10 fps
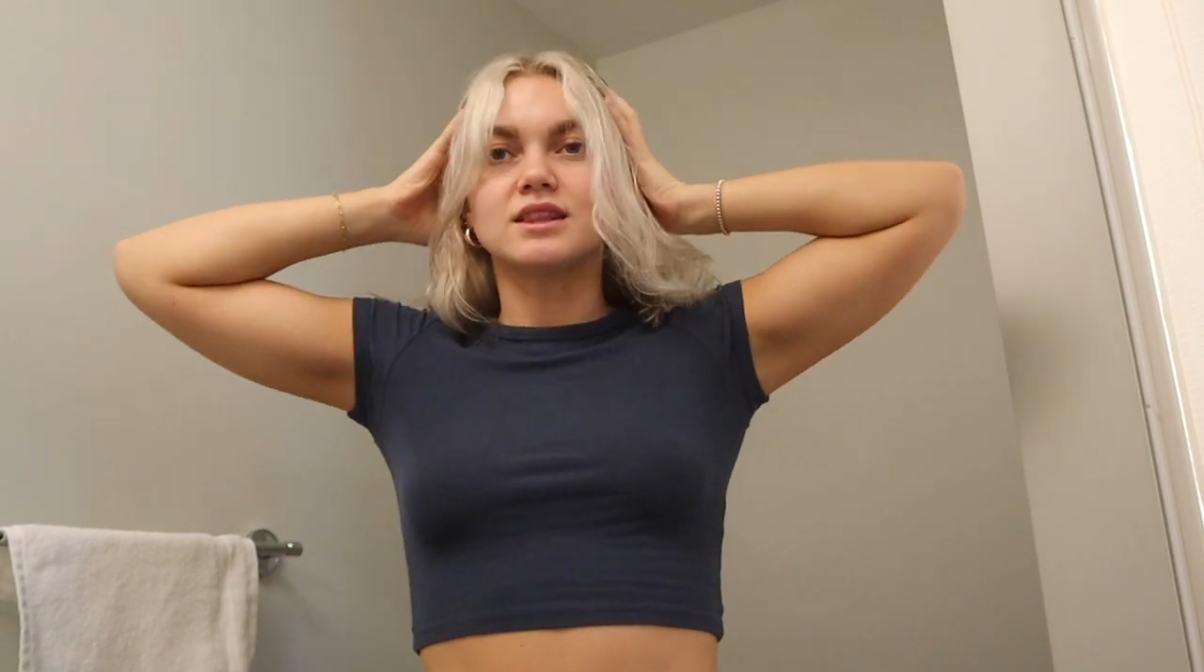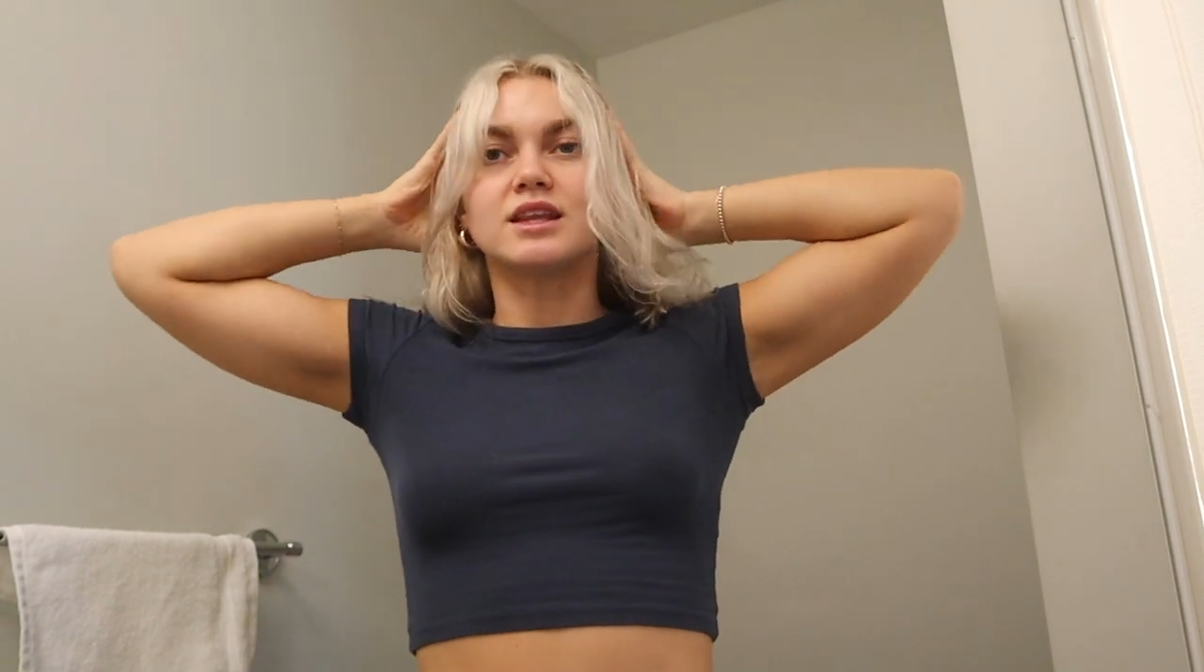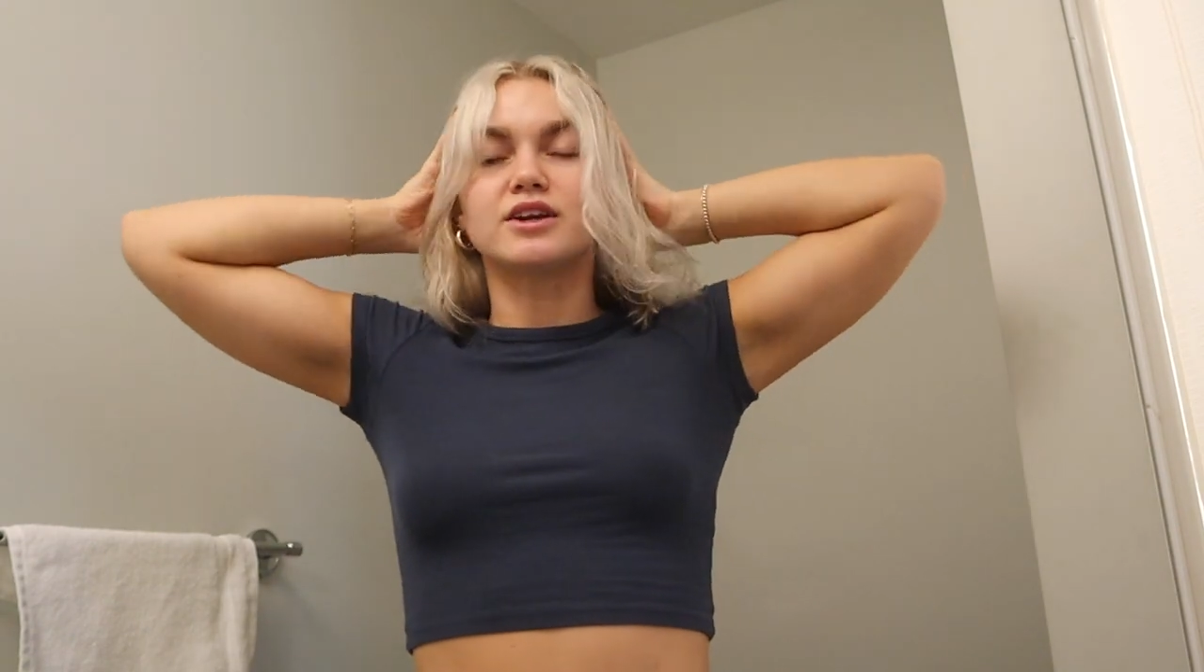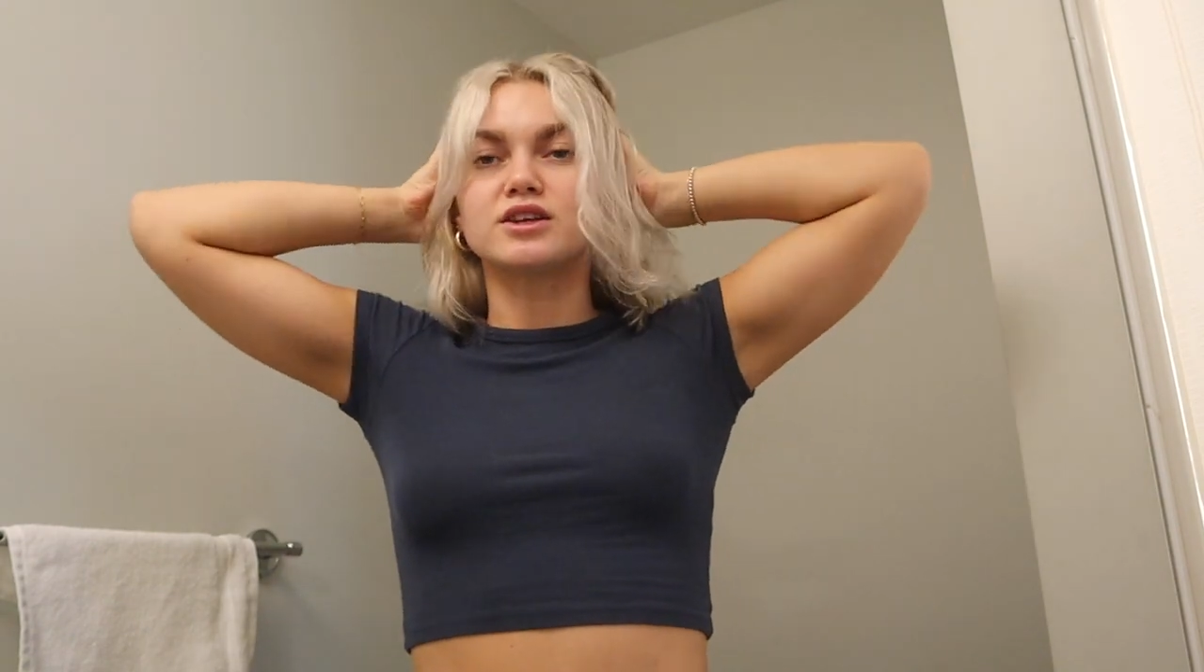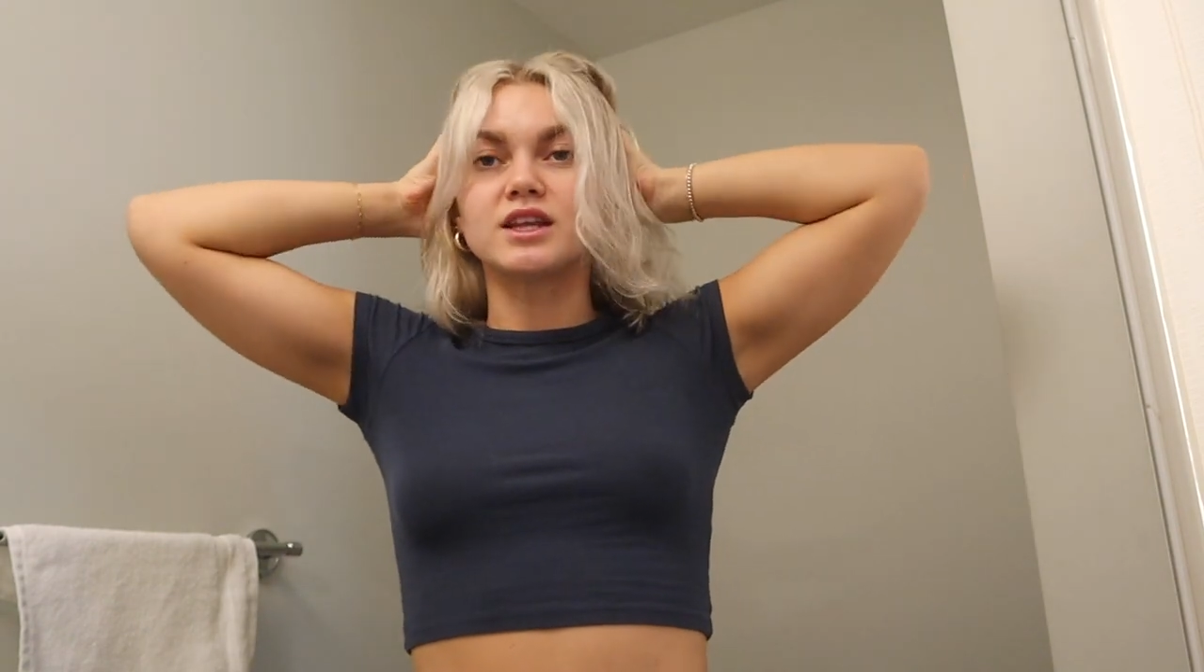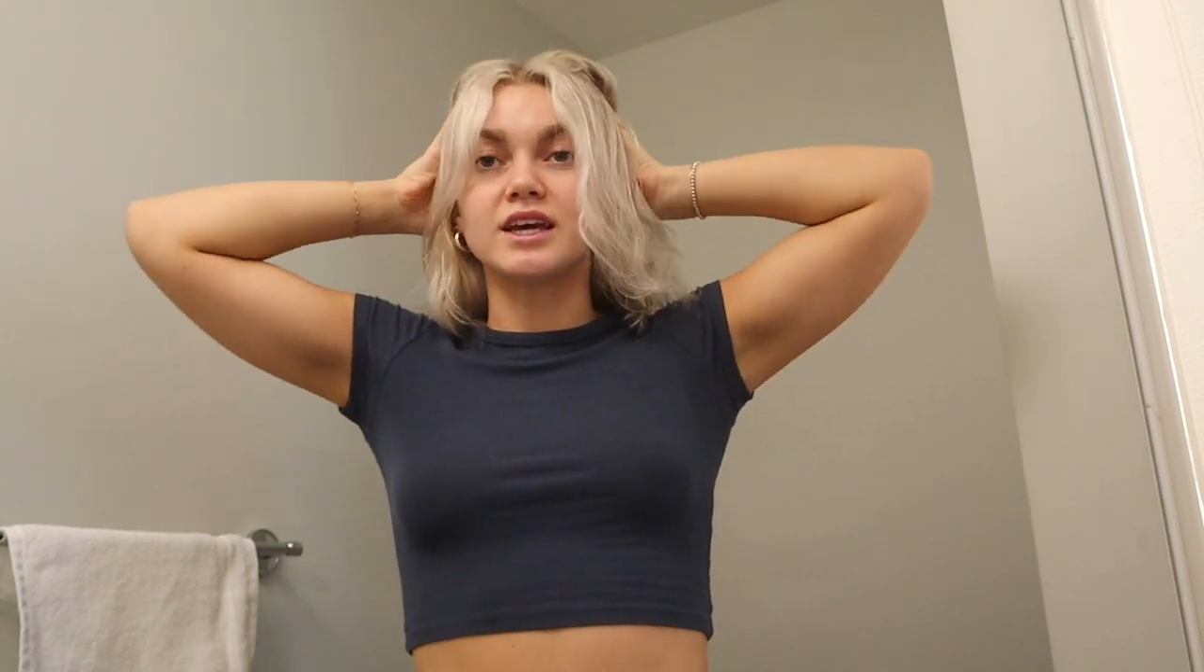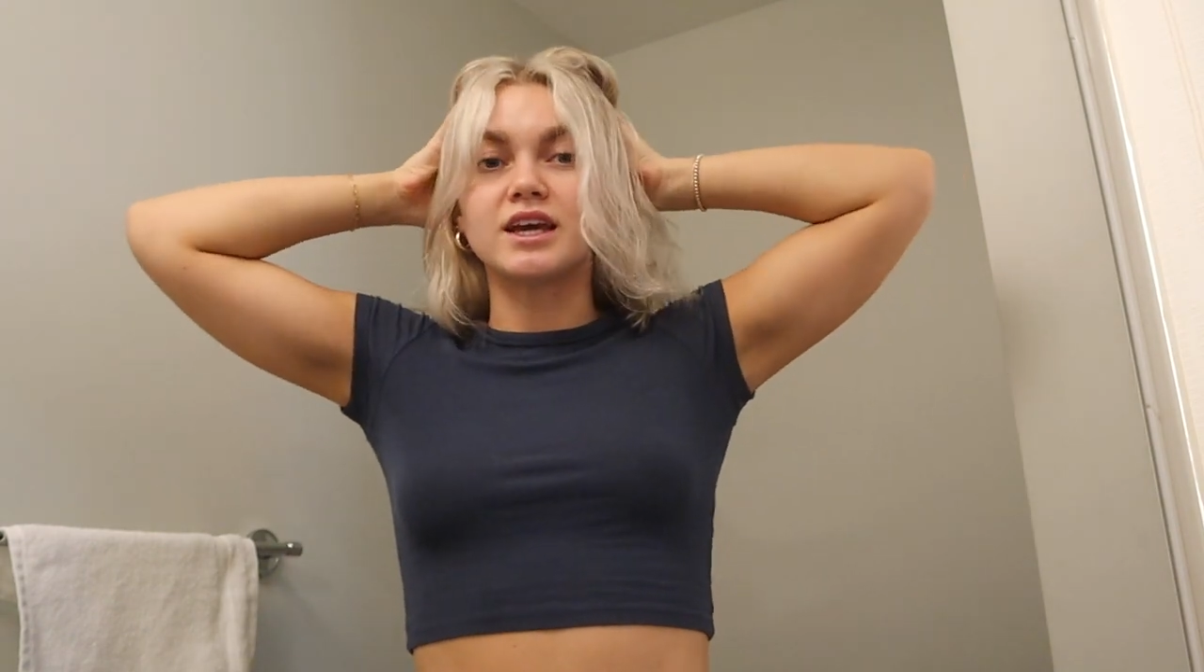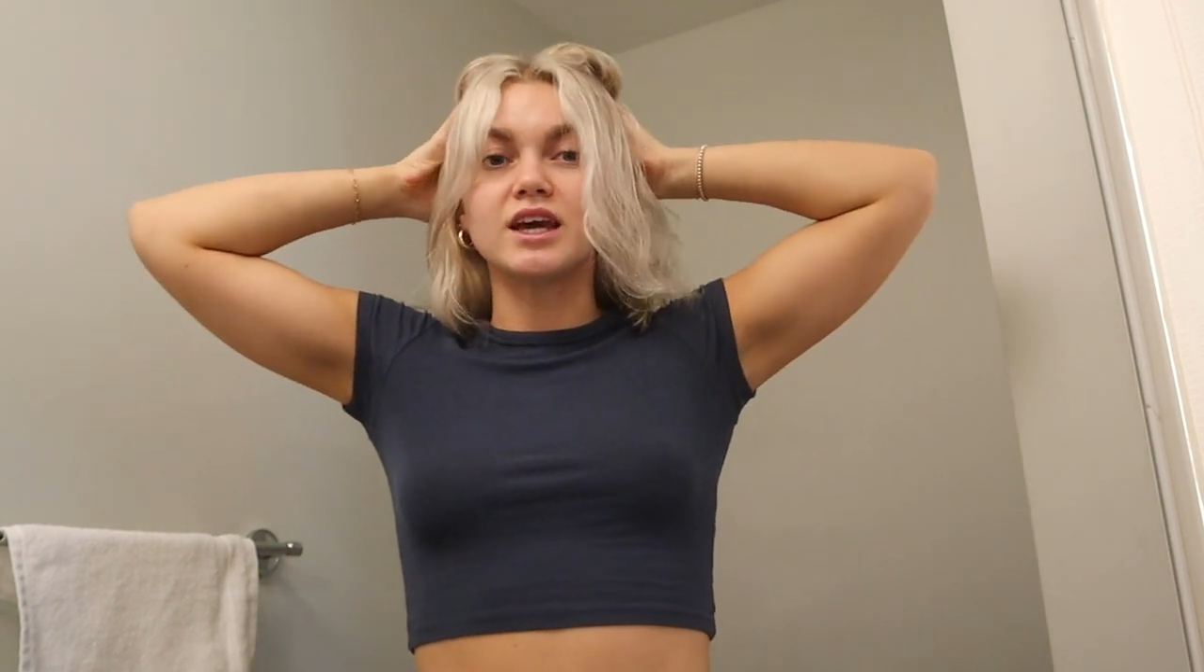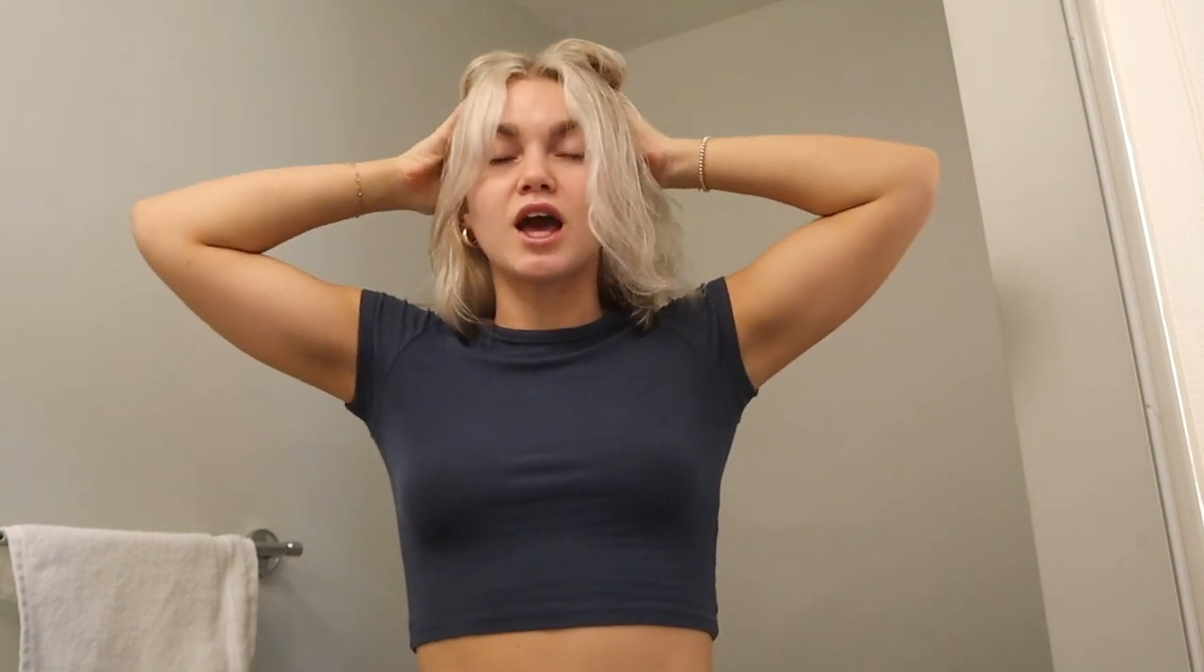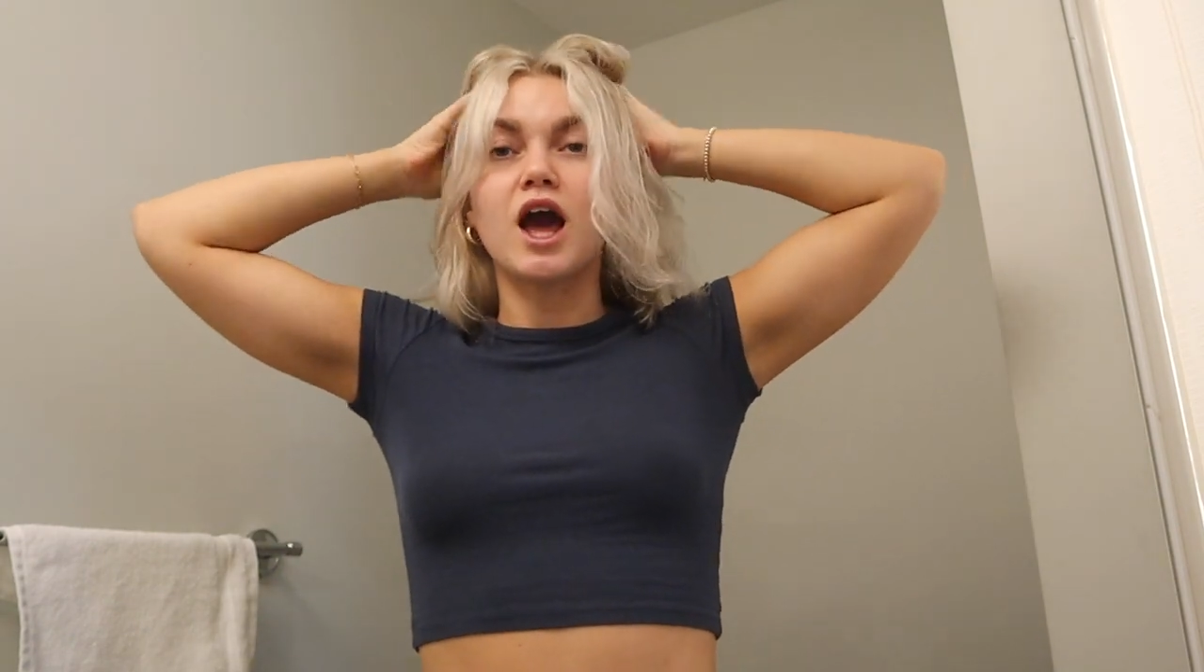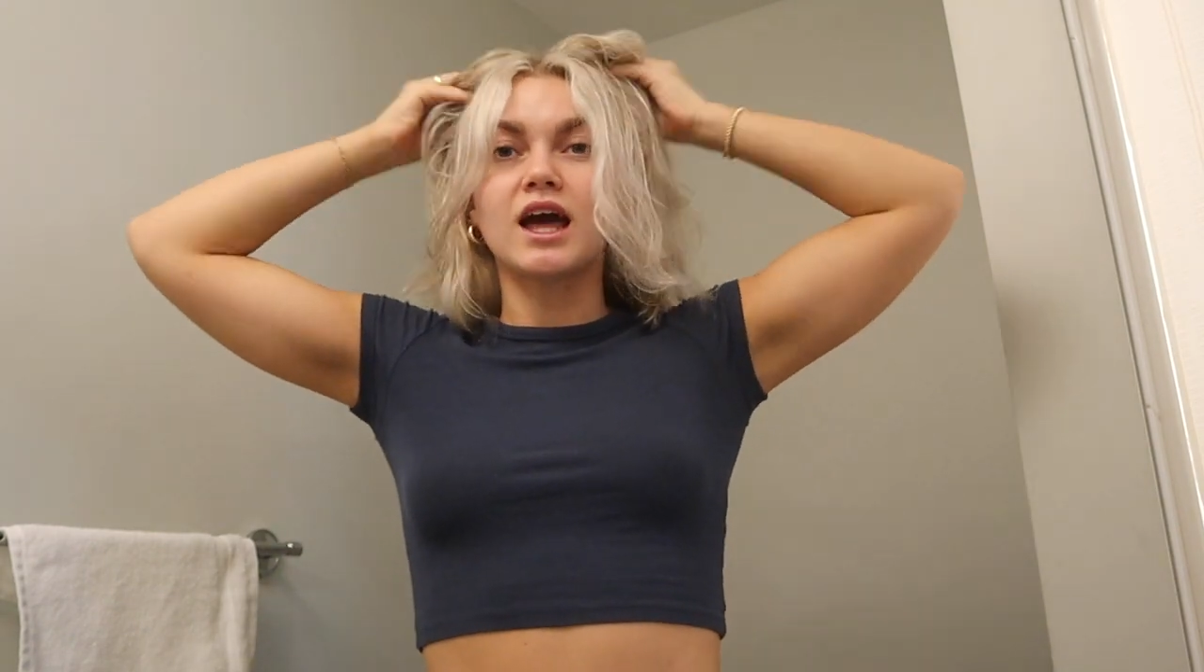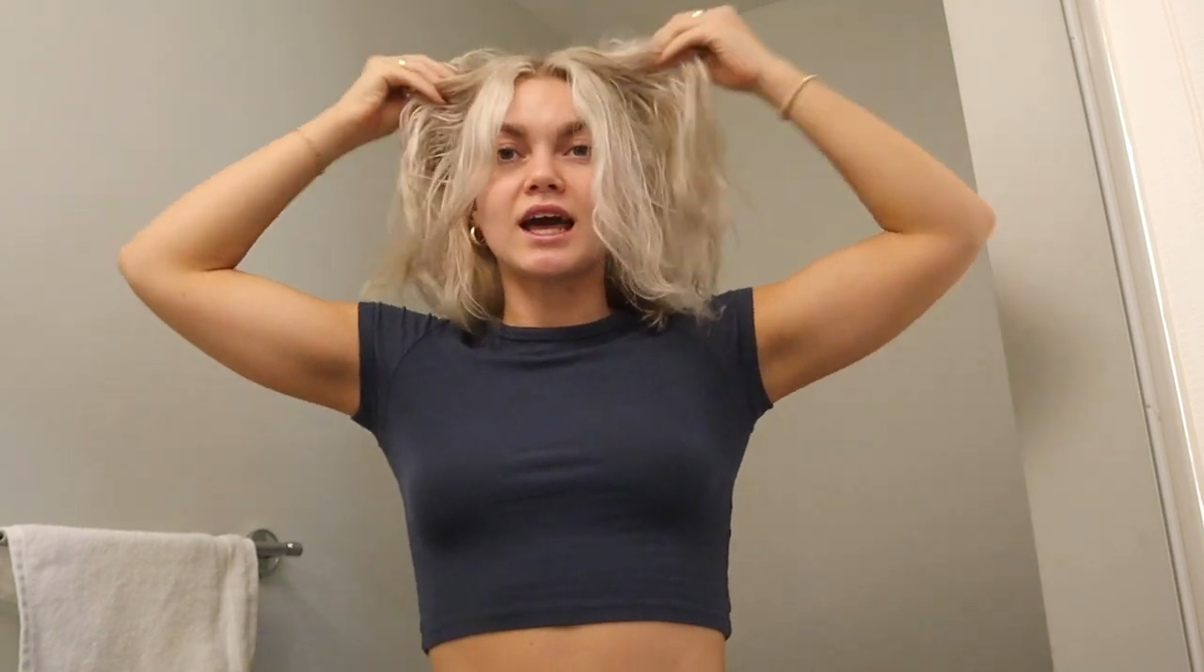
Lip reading: literally